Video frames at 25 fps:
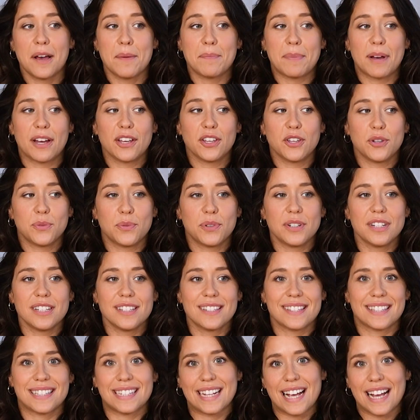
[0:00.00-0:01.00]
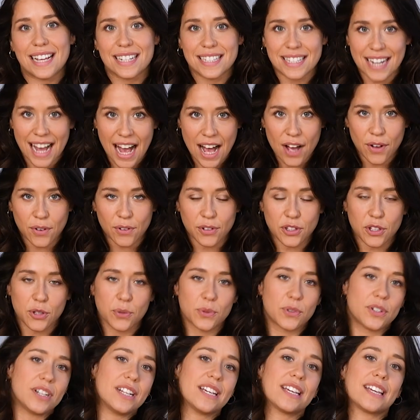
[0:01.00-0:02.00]
but you want to stand out. You
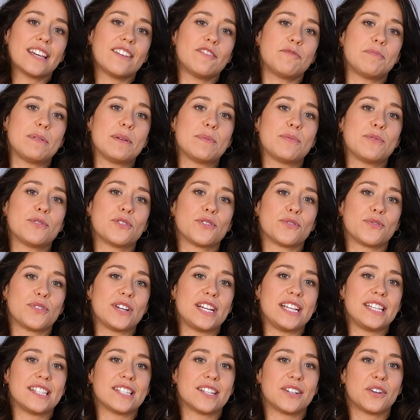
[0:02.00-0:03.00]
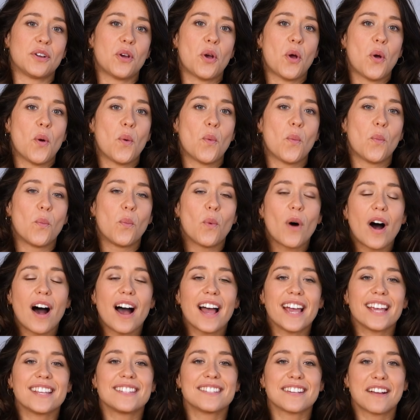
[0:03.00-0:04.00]
want to give people the reason
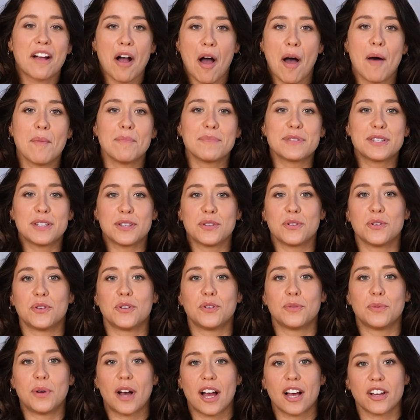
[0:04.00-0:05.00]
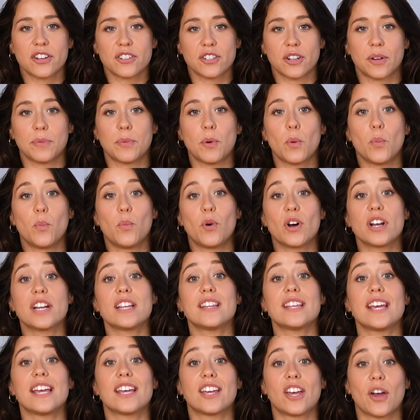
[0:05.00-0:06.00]
why to come to your workshop. What are
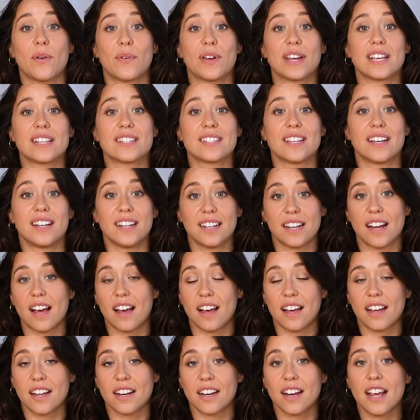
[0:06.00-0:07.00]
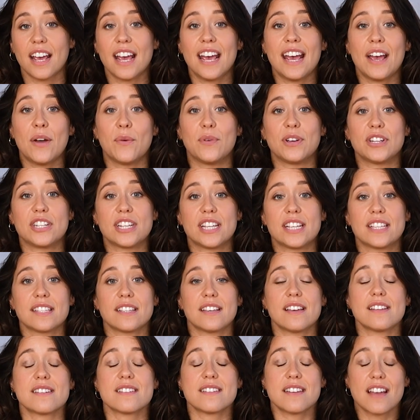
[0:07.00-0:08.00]
they going to learn? Which is
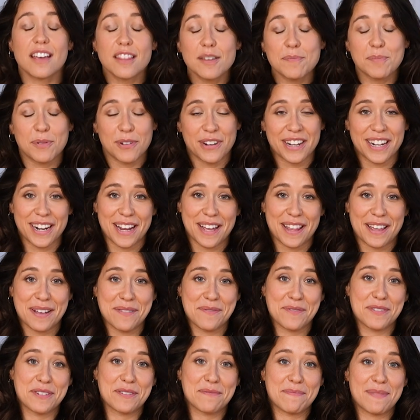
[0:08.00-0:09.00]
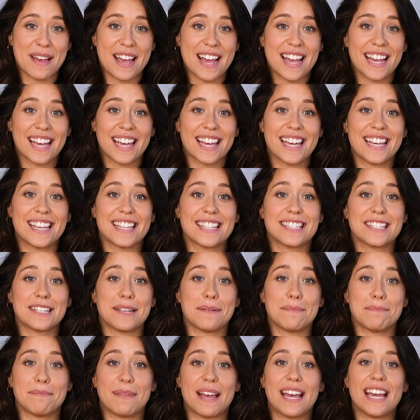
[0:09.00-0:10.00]
another point that I want to make, is to
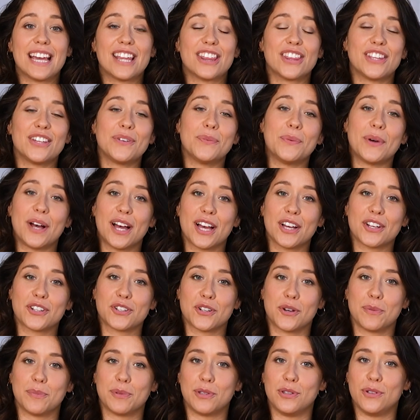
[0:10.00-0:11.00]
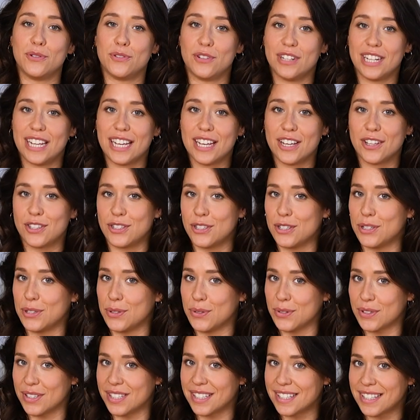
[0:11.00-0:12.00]
make the workshop unique to
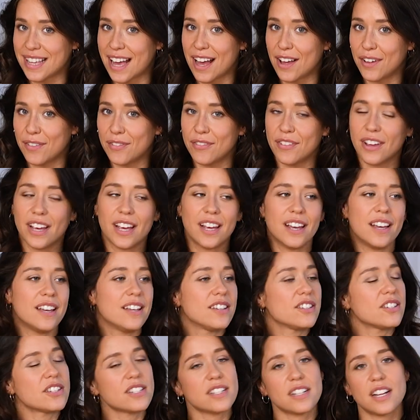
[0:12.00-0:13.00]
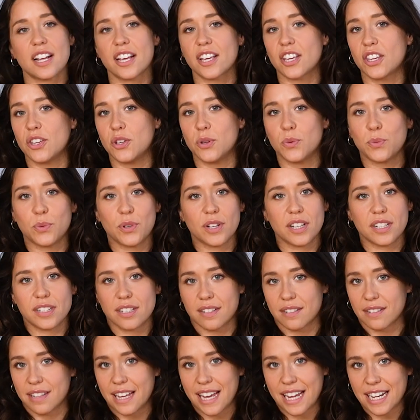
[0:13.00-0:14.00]
yourself. Just like you would
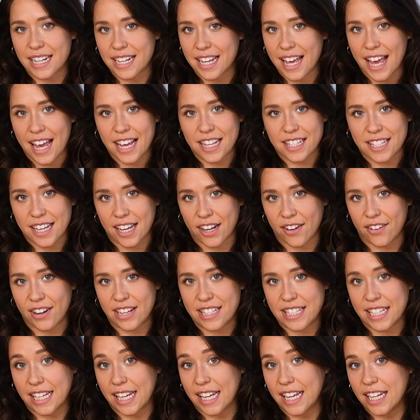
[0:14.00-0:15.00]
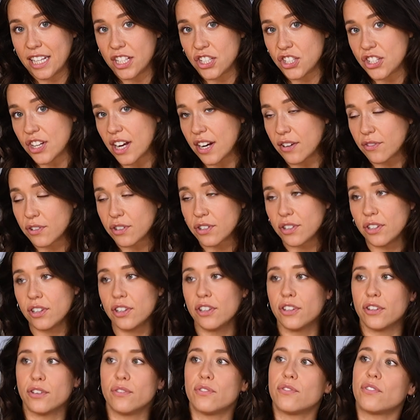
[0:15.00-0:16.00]
in cake decorating in general,
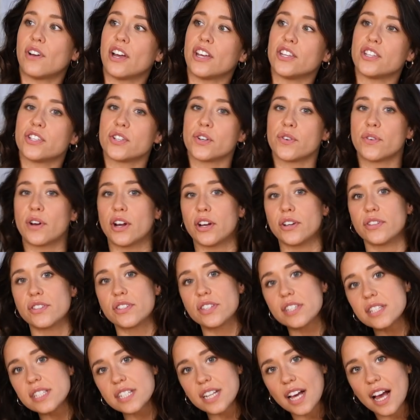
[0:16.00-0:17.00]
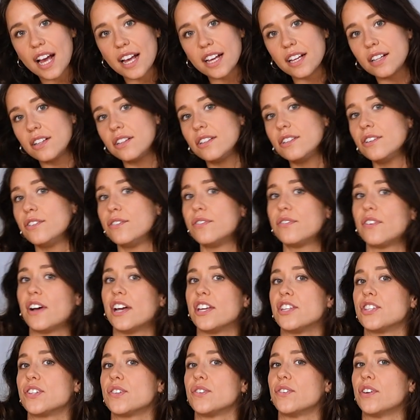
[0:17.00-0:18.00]
you find your own style, you
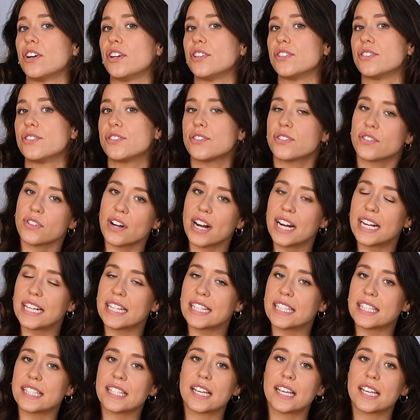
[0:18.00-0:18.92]
find your own strengths.